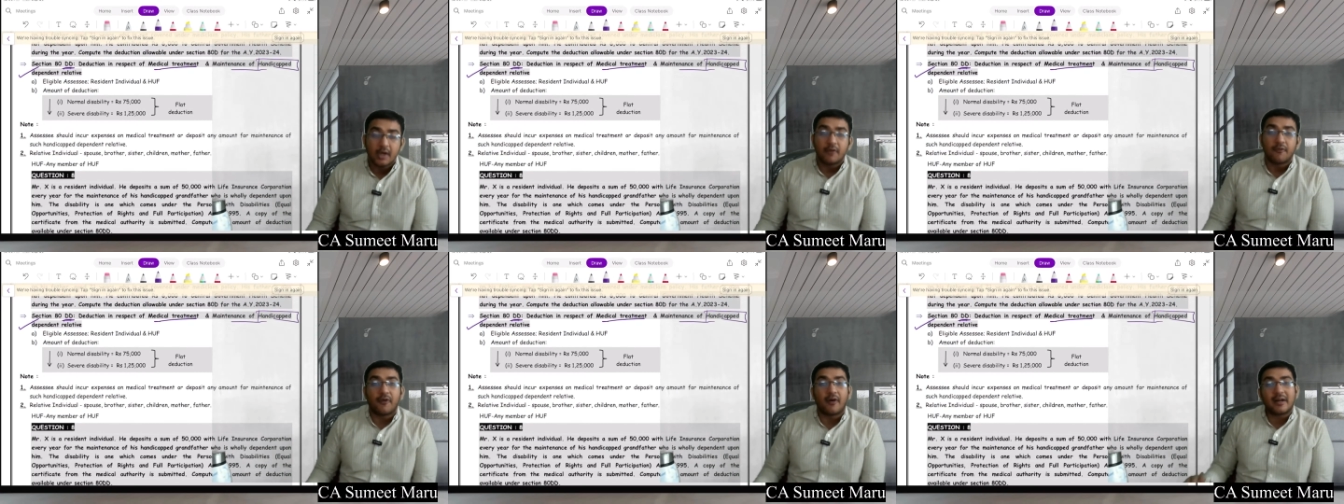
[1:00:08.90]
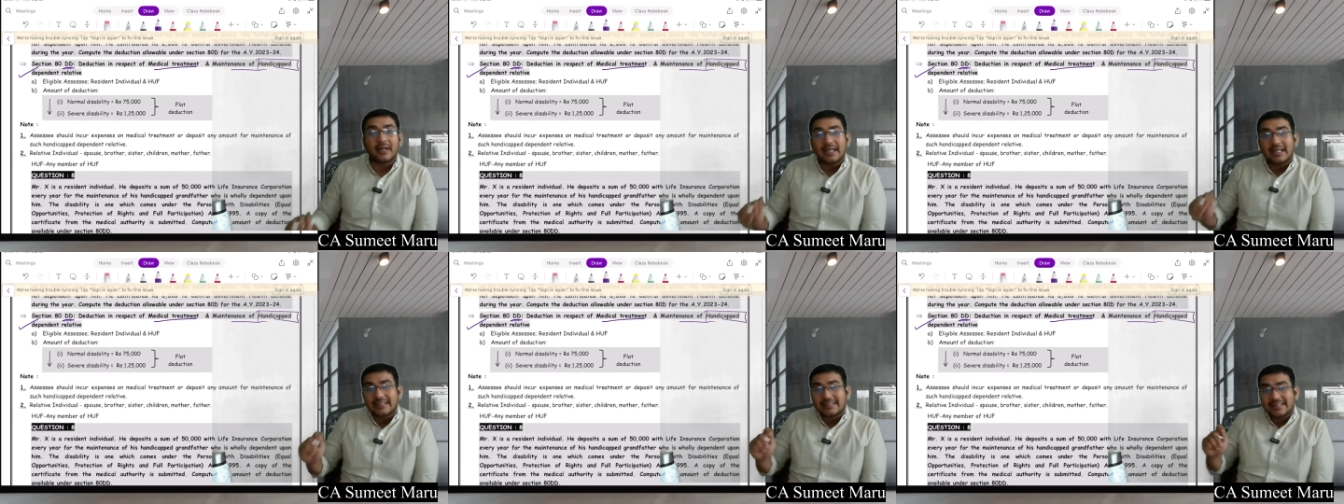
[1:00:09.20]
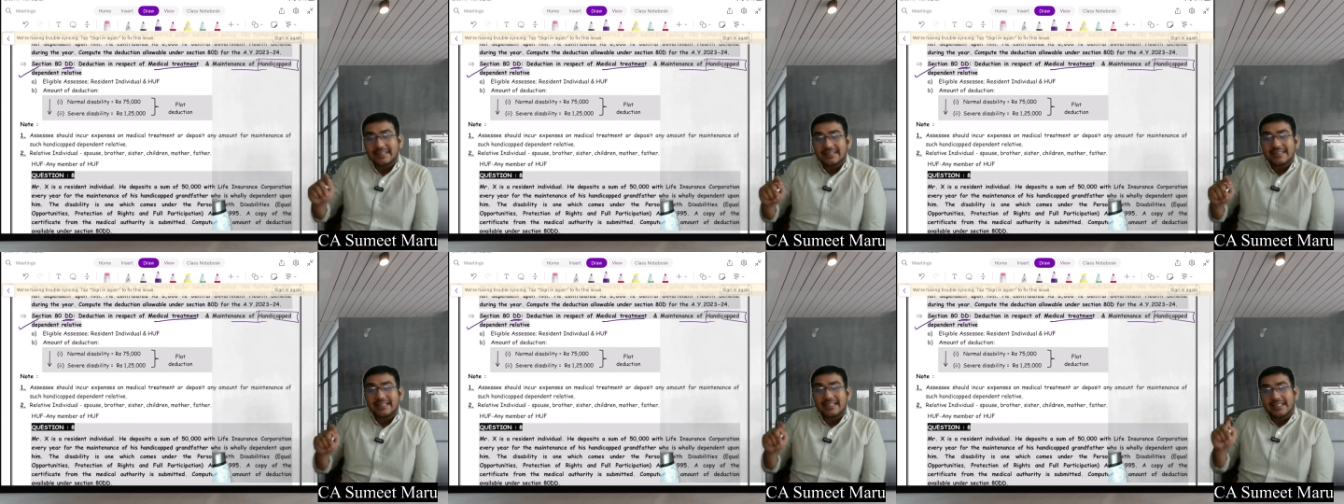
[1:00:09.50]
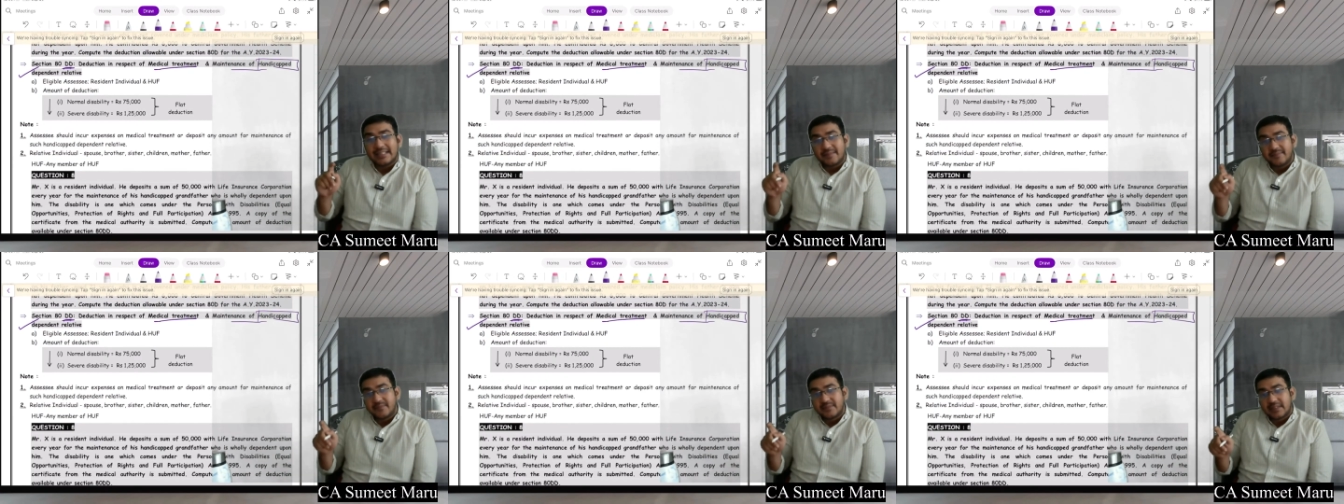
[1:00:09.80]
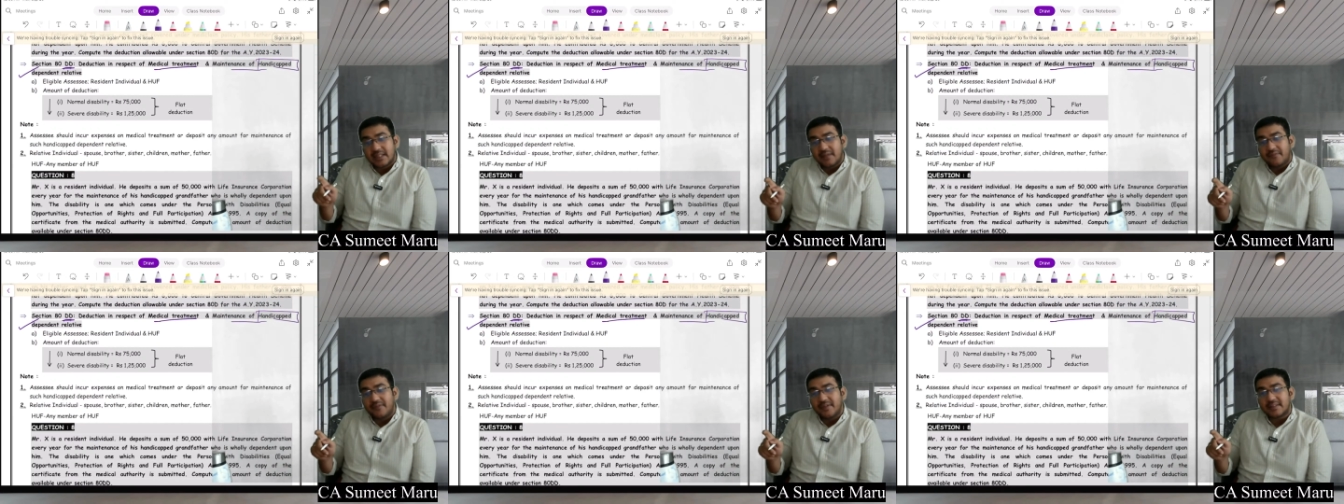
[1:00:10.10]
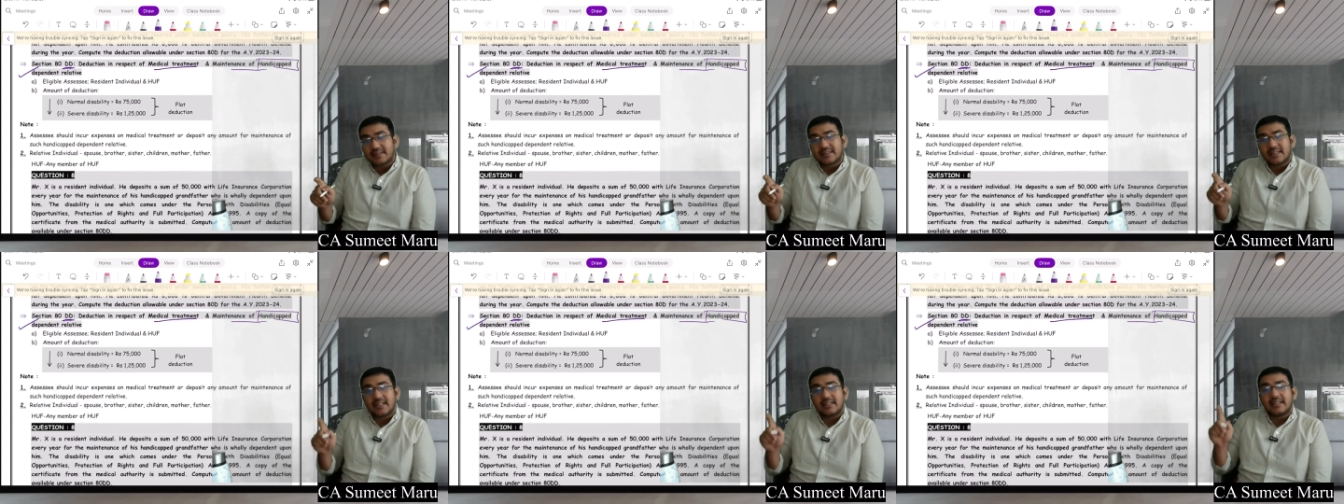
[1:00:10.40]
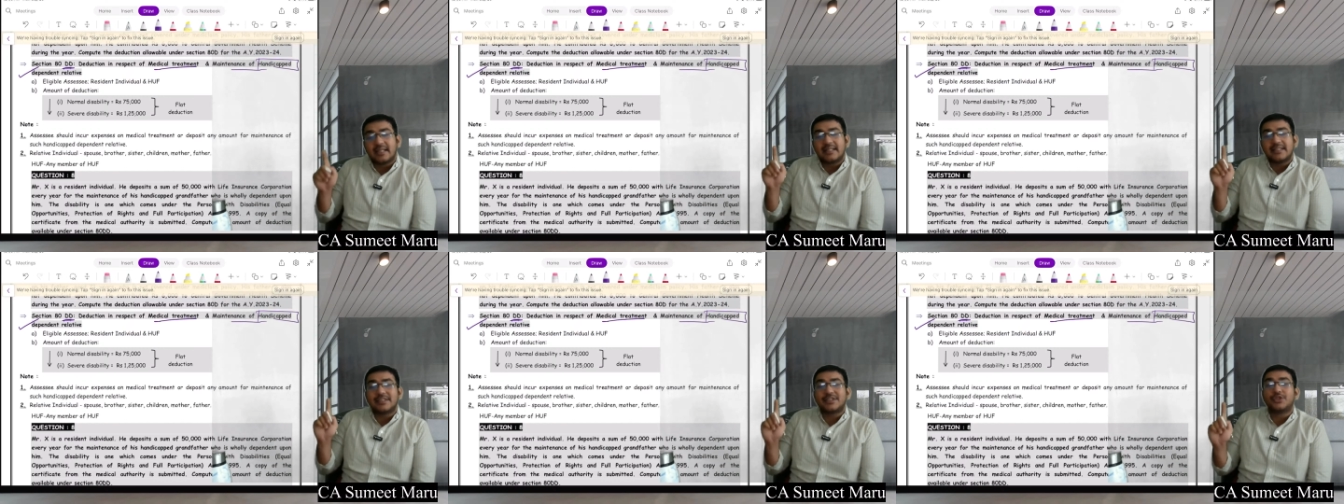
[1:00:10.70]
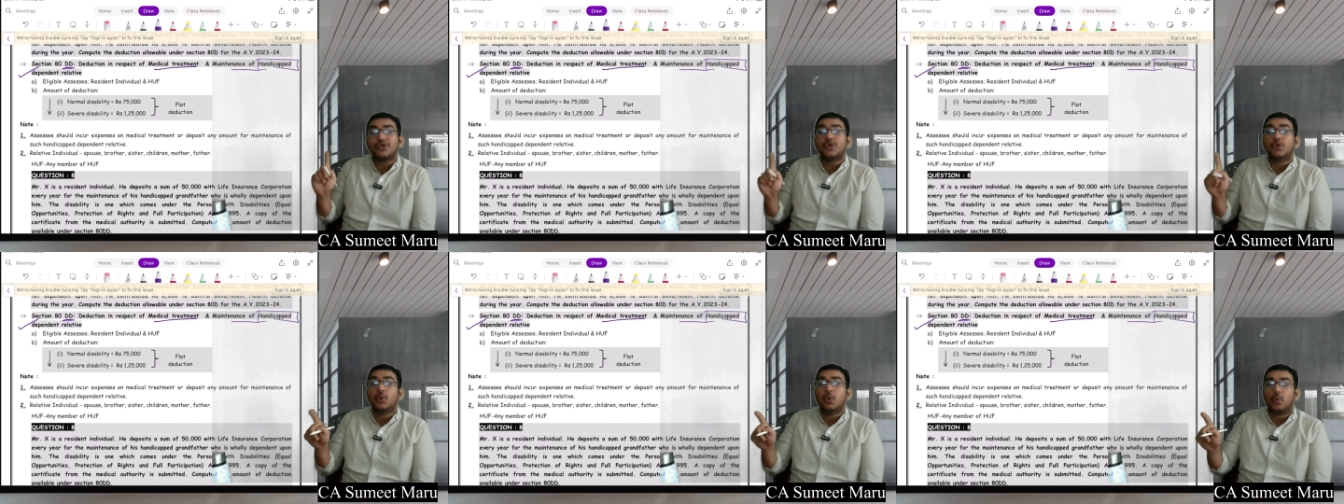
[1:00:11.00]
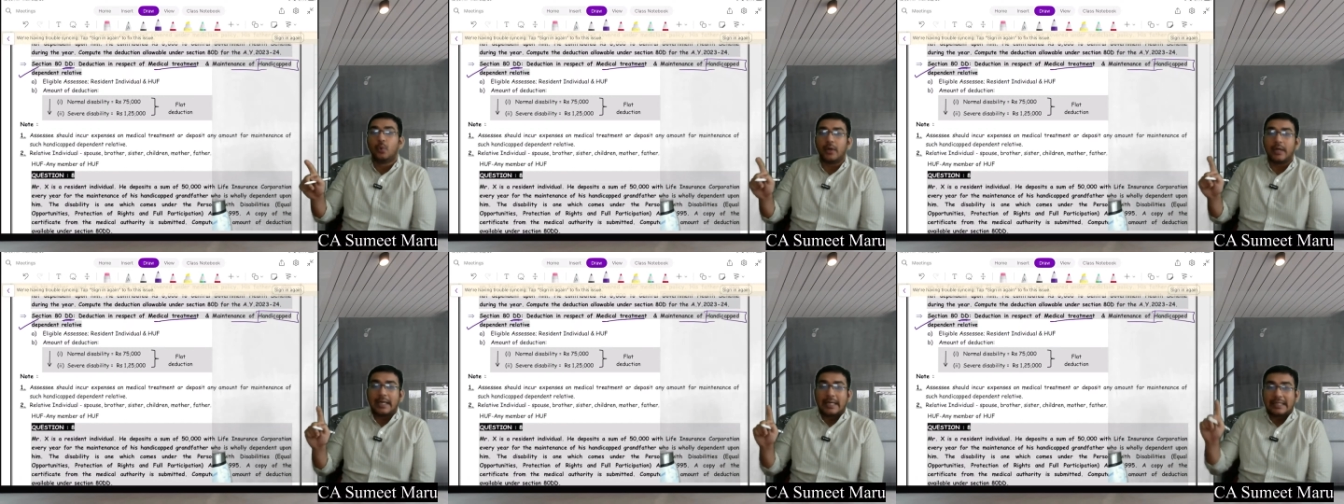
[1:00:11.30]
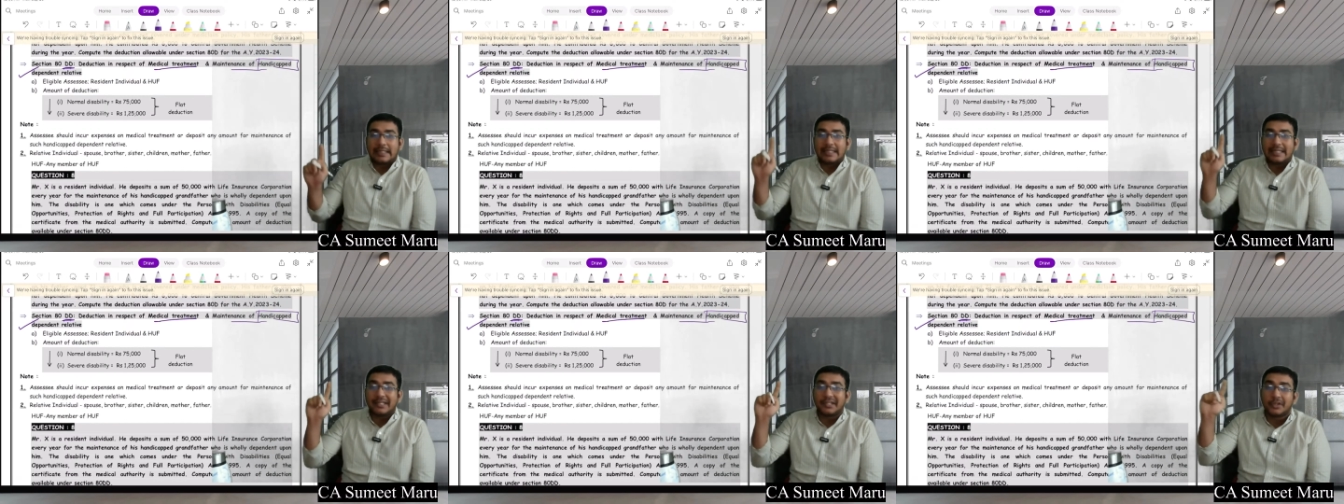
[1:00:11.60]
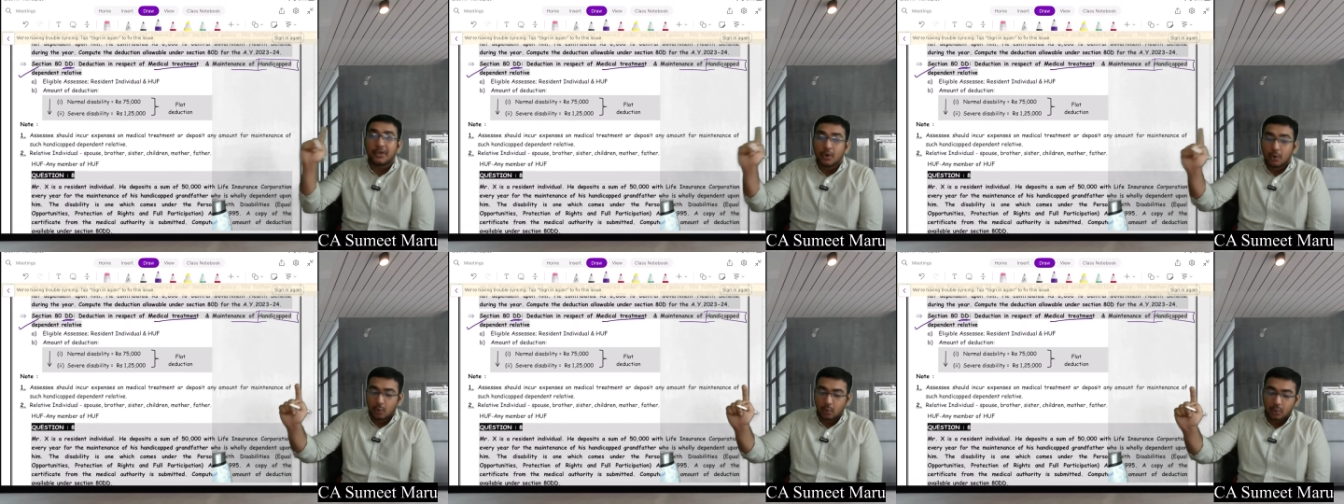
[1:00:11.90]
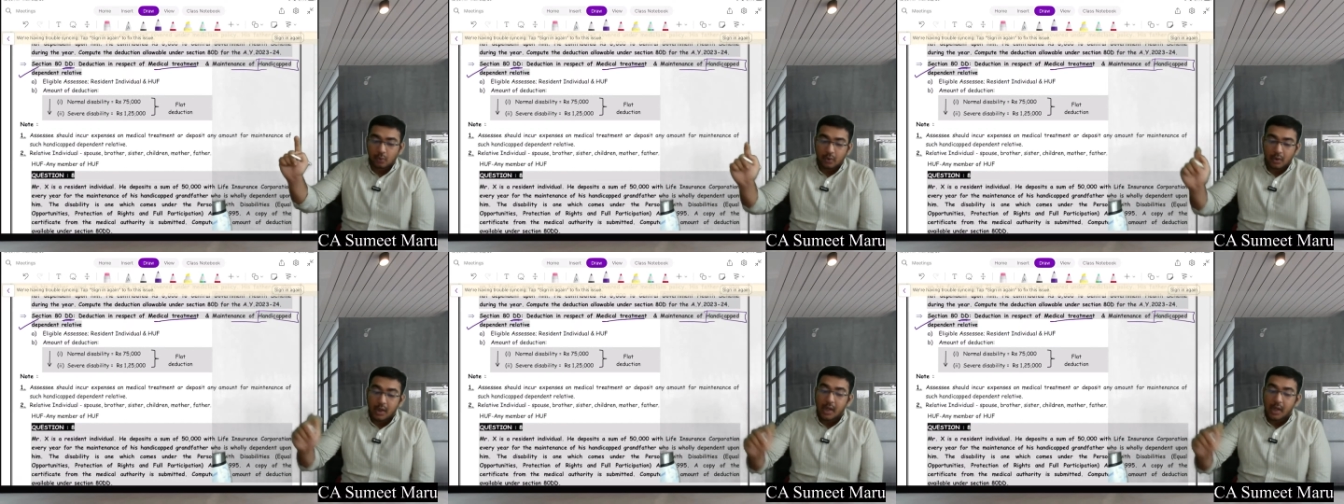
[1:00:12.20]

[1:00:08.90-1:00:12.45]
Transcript: For SSC himself is there, that is U, 80U.